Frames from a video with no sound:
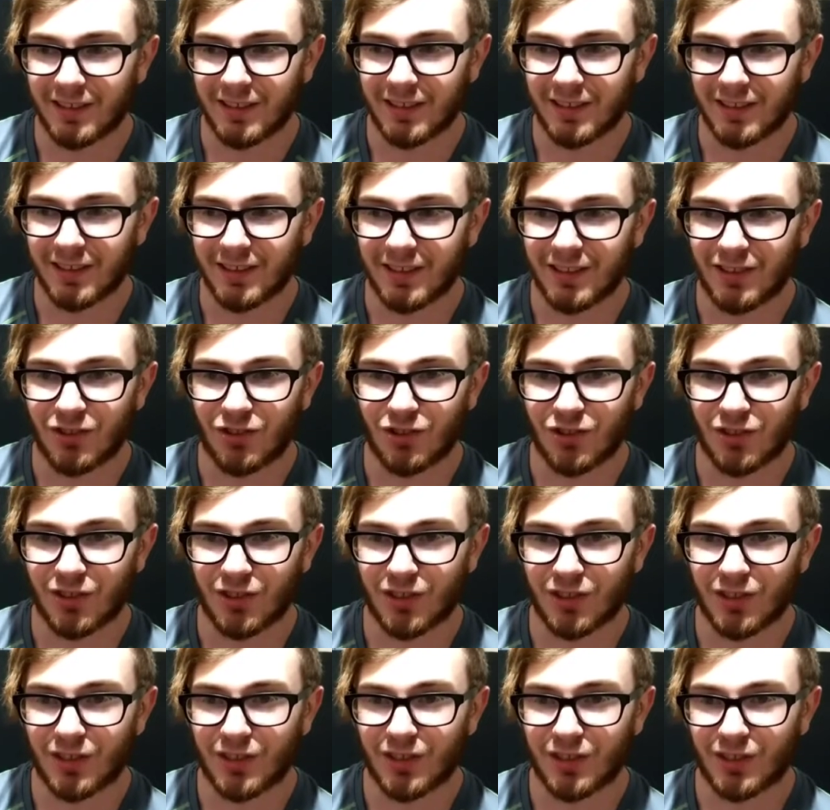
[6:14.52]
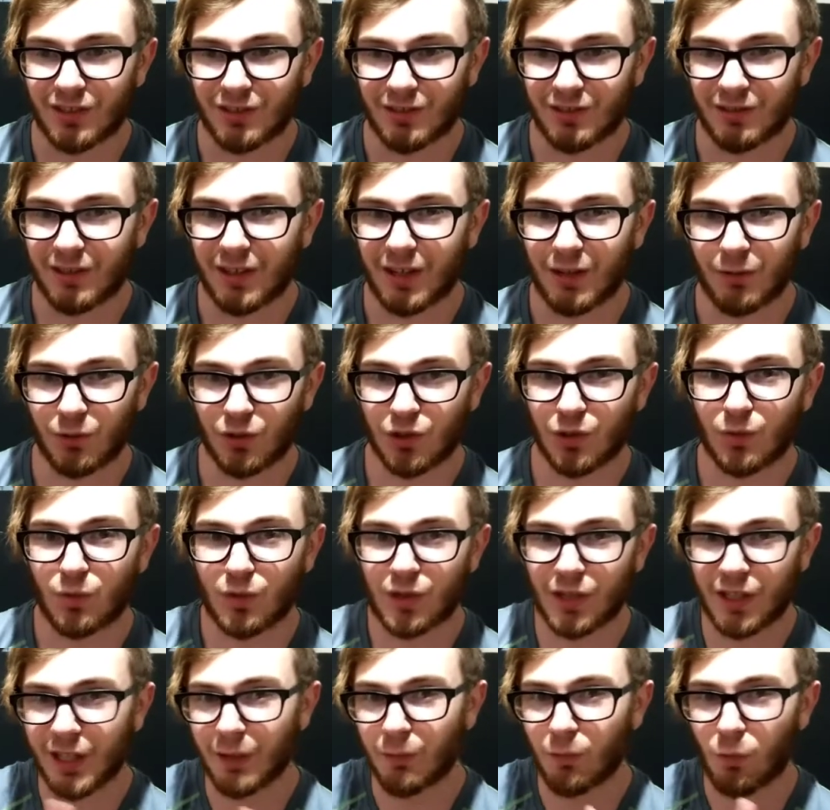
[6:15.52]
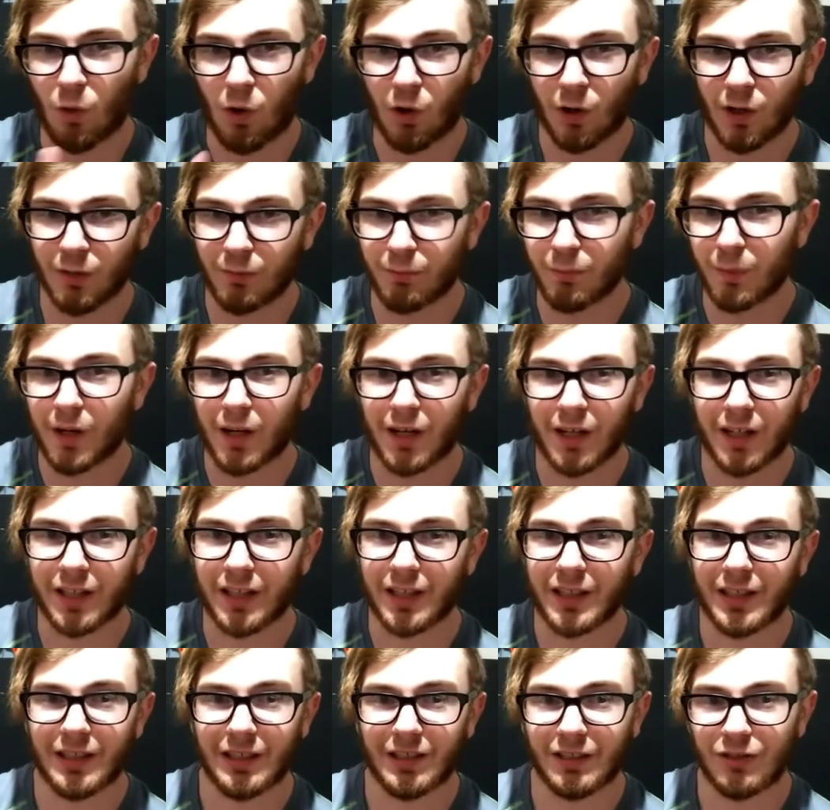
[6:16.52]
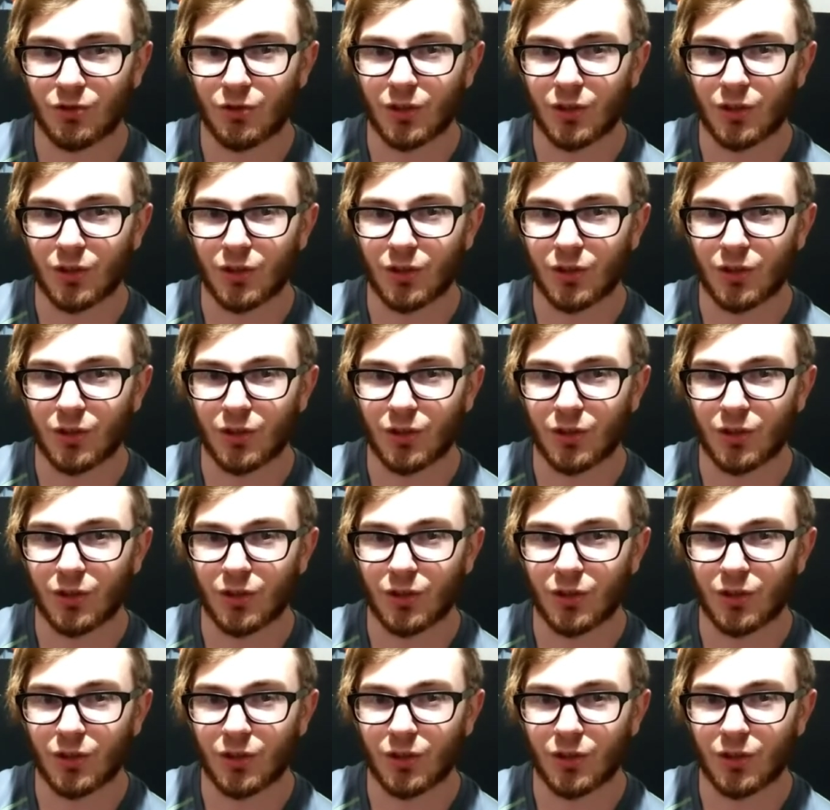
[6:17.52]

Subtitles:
I would just keep walking by it,